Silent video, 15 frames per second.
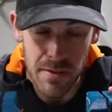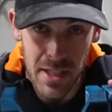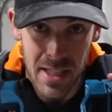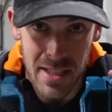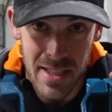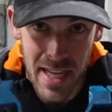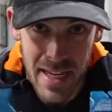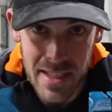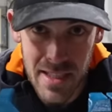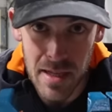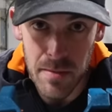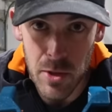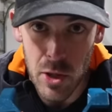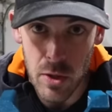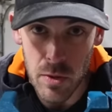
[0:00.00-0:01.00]
of the exact
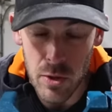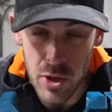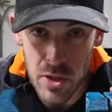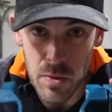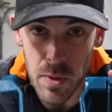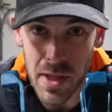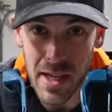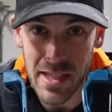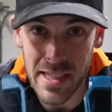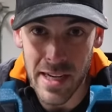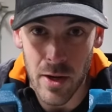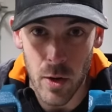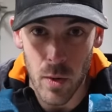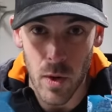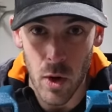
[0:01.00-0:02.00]
same chute just with a
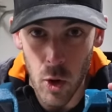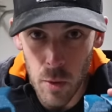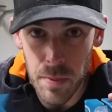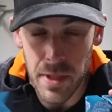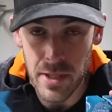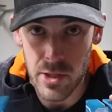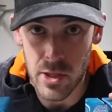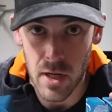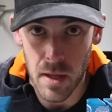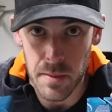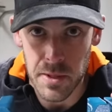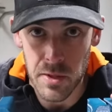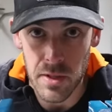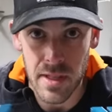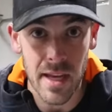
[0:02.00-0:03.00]
narrower opening
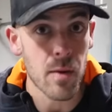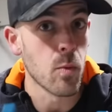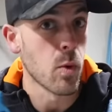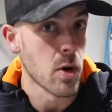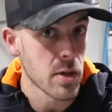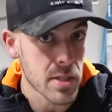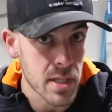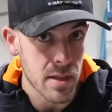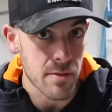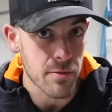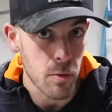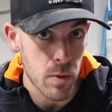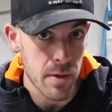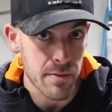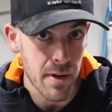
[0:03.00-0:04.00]
geometry that works at the
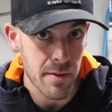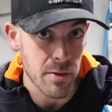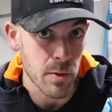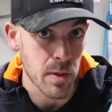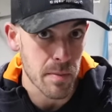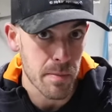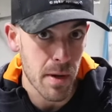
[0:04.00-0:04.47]
45 degree